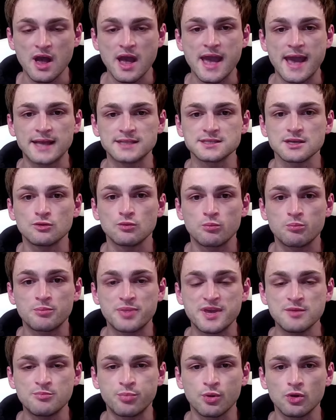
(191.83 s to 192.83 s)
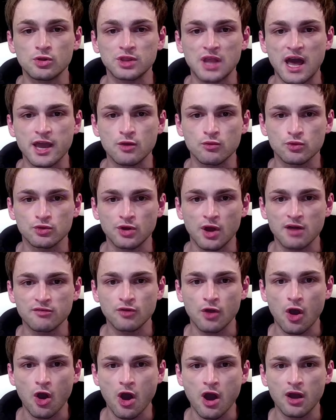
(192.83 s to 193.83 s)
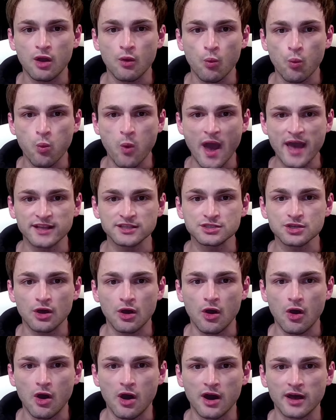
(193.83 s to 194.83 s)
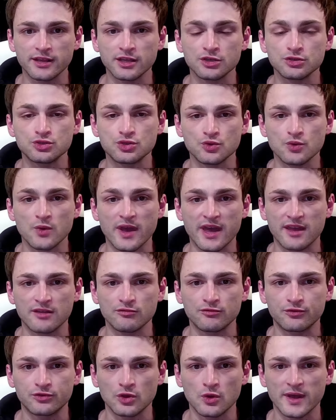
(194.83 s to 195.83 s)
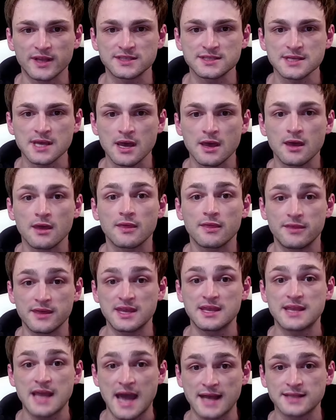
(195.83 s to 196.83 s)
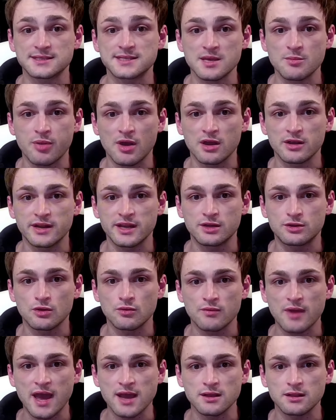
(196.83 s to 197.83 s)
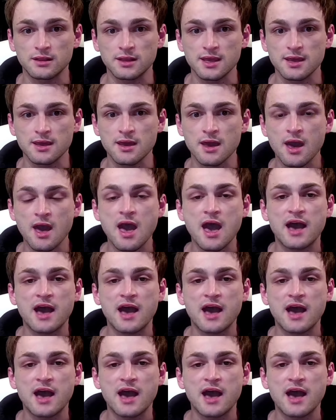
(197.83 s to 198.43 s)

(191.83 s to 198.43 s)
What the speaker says: and people like Rudolf Koch went on to influence the Nazi party directly,